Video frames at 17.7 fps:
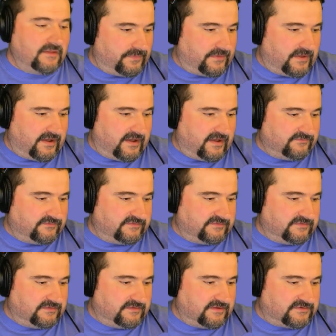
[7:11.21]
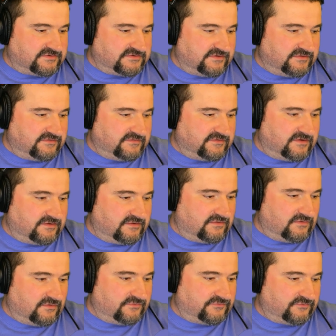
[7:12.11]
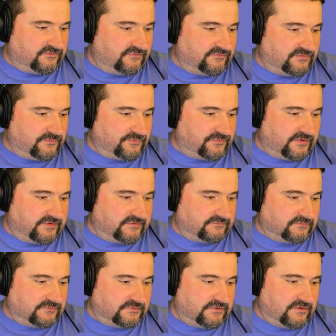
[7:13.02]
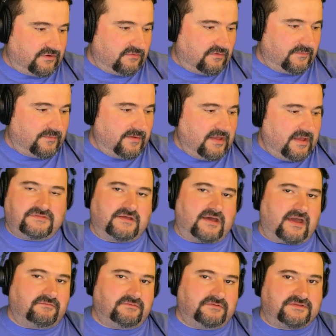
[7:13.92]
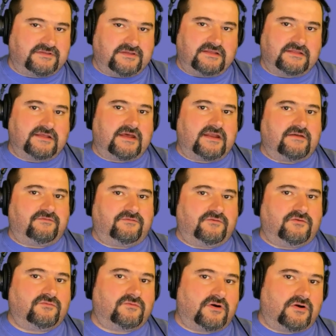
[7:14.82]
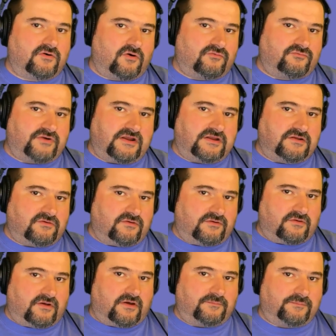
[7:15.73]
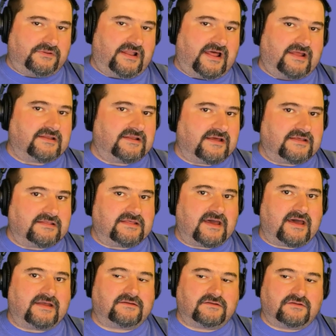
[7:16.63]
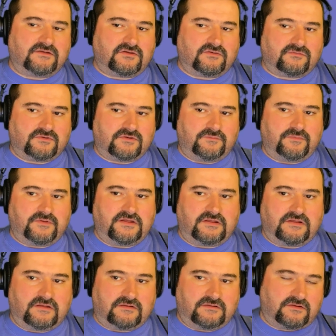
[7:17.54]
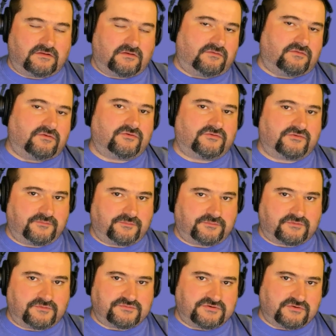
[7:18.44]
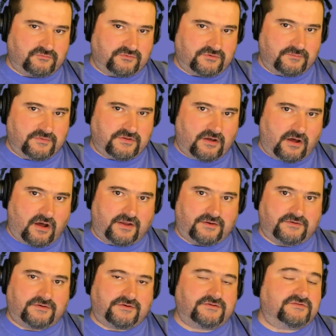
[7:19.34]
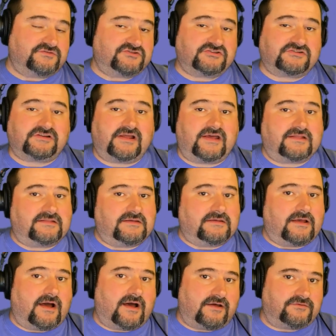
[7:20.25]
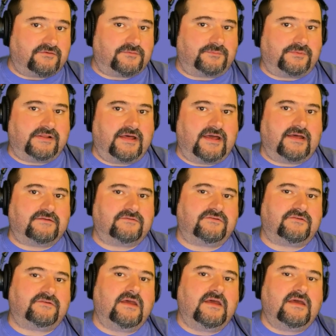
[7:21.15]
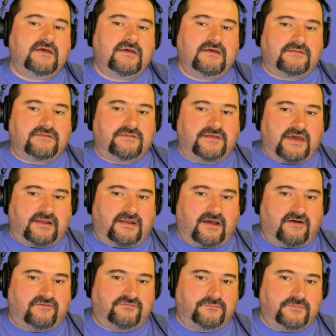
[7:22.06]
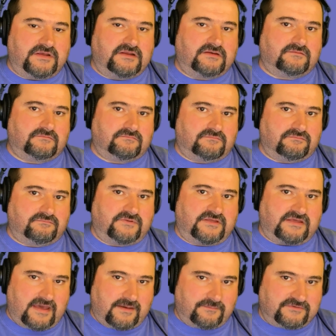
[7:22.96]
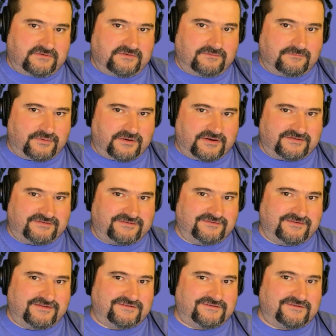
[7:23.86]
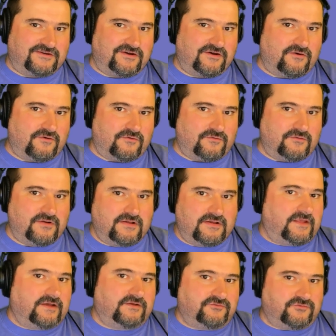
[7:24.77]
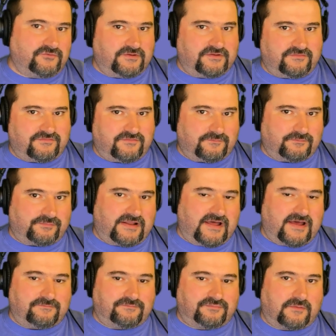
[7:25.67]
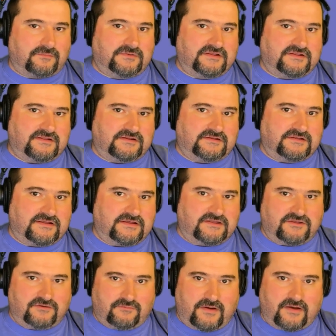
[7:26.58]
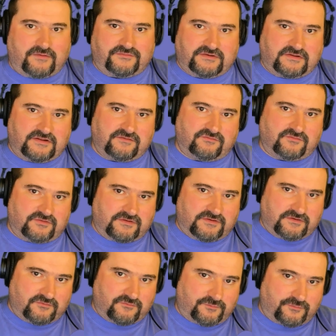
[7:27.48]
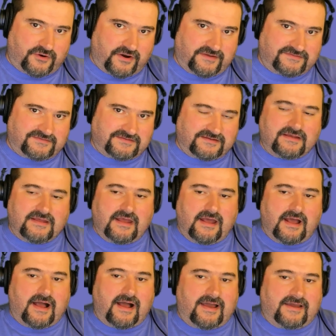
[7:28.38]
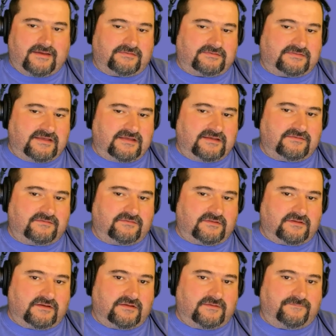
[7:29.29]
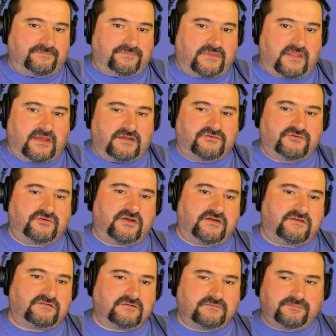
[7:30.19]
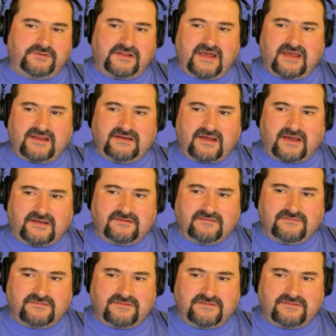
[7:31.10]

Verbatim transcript: I haven't seen that change yet. Not sure if the price will go up. I would think that if you were already on a plan like that, you would be, you know, your subscription would be honored. Just like the other plans that have been kept. But as soon as you go to a different plan, probably they'll kick you out and give you the new pricing. I think the education plan, I don't